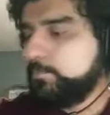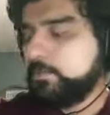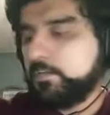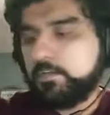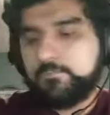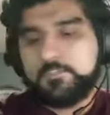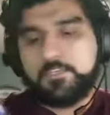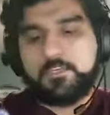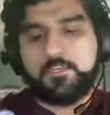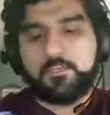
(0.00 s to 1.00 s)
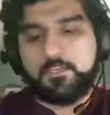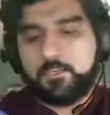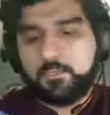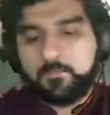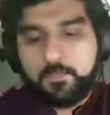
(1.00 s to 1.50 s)
part of the
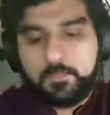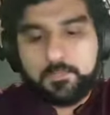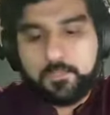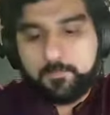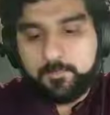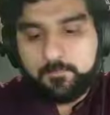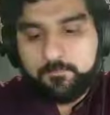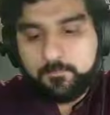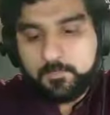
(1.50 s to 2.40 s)
ingredient label,